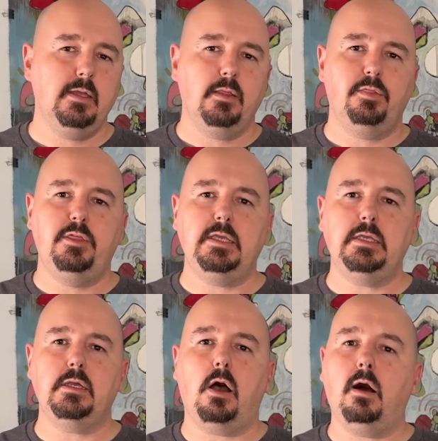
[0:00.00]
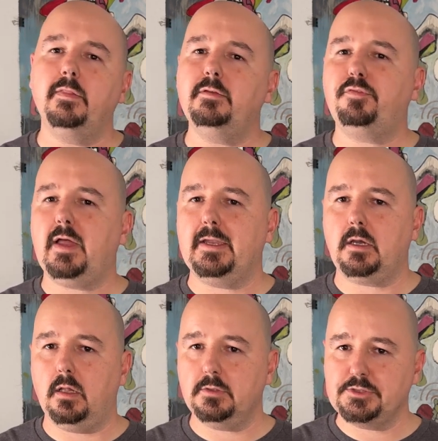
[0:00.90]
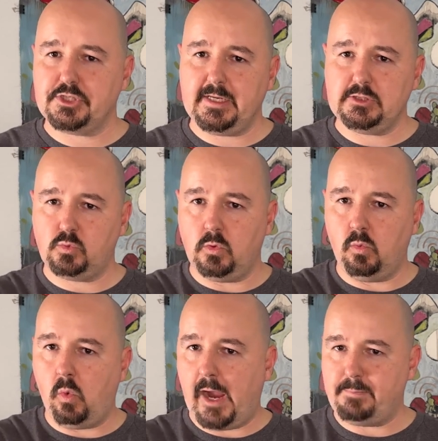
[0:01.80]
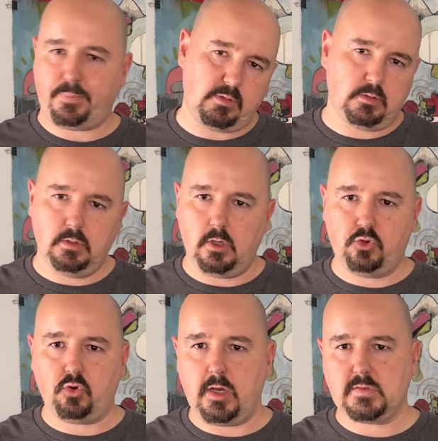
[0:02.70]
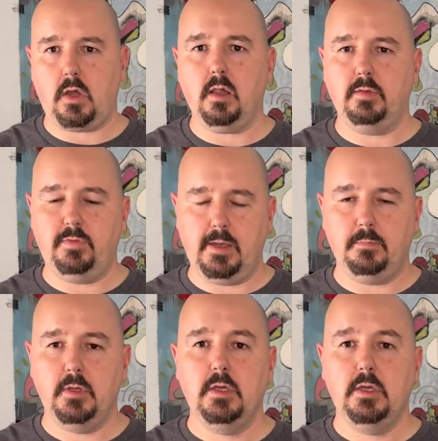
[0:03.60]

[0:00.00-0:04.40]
the on-the-fly color change will wipe across all of them.